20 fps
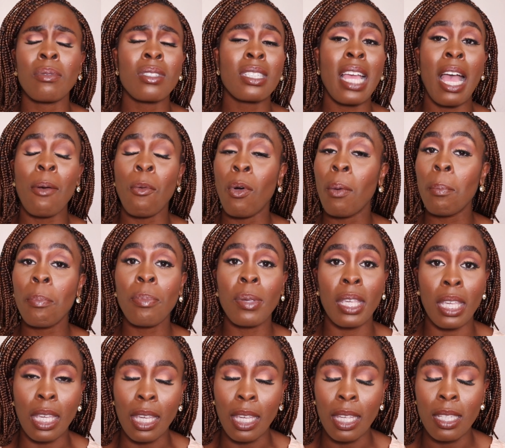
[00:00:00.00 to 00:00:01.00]
Shout out
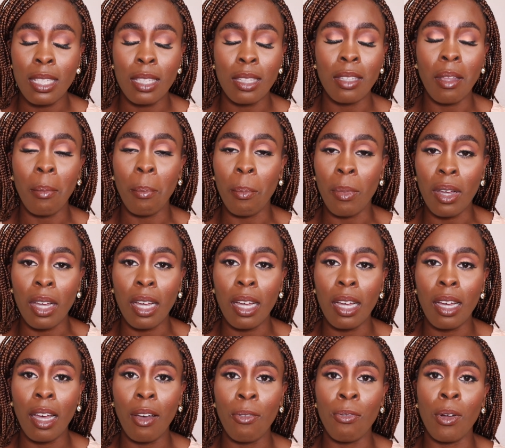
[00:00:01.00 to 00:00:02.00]
1P number
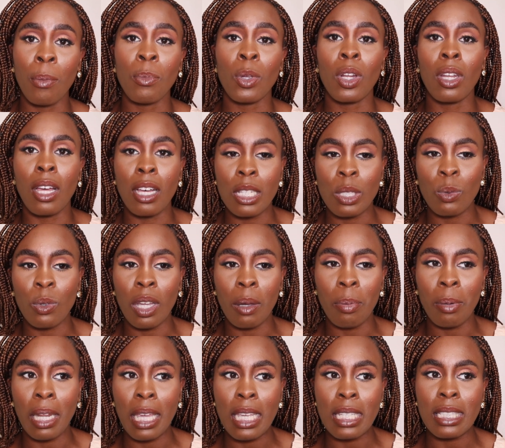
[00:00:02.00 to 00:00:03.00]
from your last
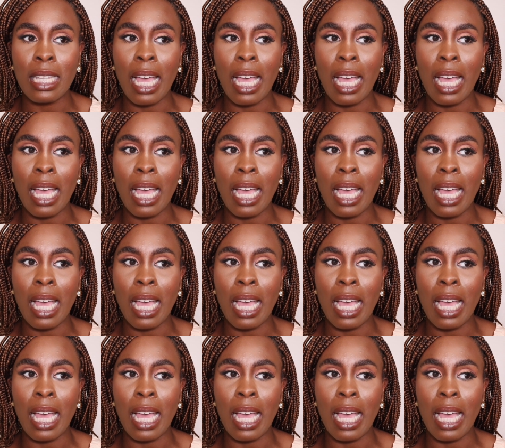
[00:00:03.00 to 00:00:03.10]
workplace.